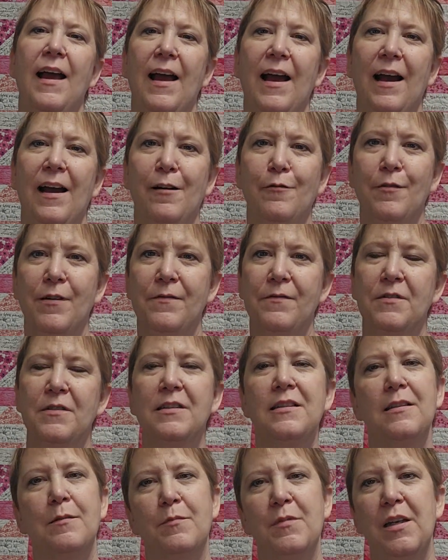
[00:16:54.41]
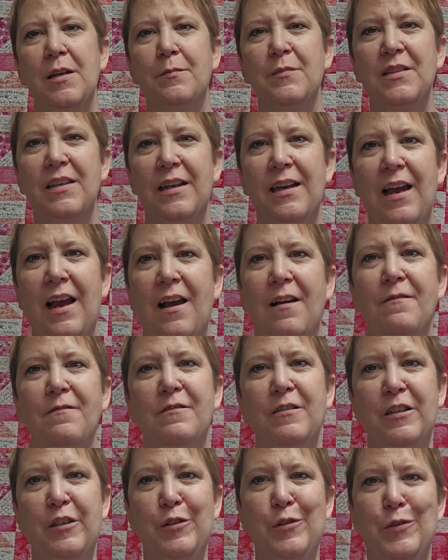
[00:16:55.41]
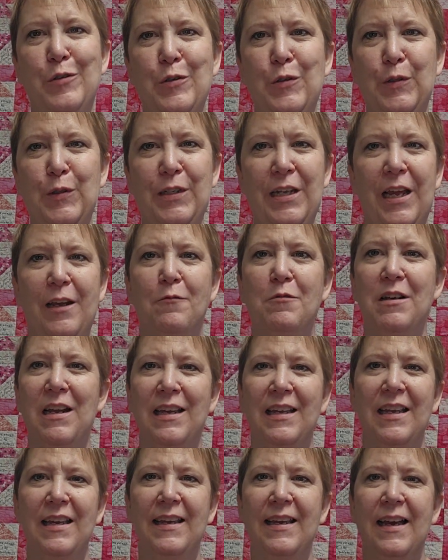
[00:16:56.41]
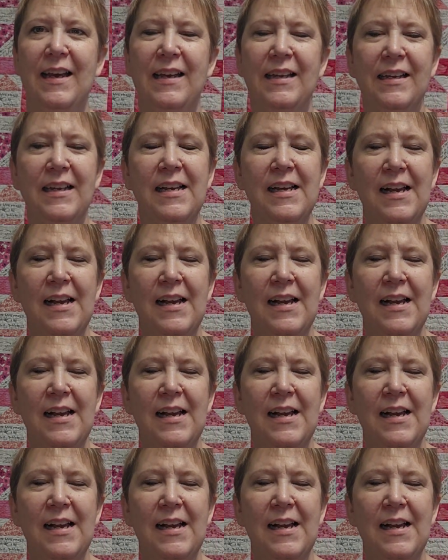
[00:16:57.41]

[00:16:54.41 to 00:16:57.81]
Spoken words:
However, sometimes I have to take what I can get.